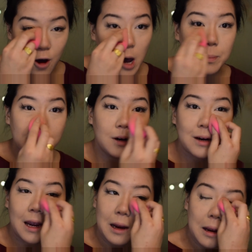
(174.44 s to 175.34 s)
up.
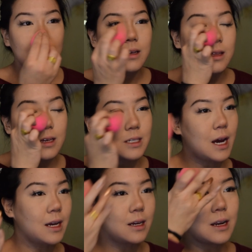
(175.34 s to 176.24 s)
Okay. This
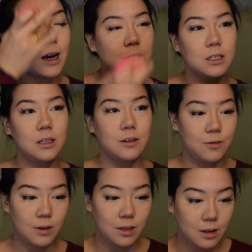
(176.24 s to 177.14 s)
I can actually live
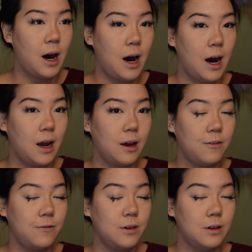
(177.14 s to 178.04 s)
with. I
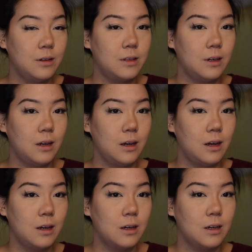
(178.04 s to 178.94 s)
feel the
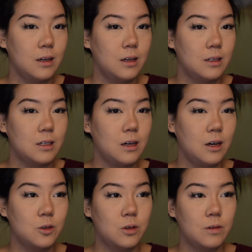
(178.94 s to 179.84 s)
need to
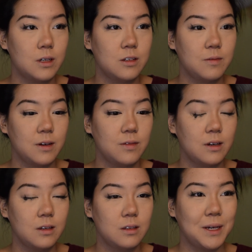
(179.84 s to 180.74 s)
contour the rest of my
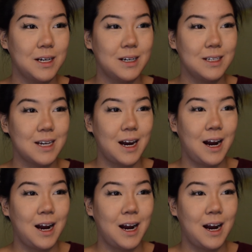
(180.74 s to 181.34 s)
face because I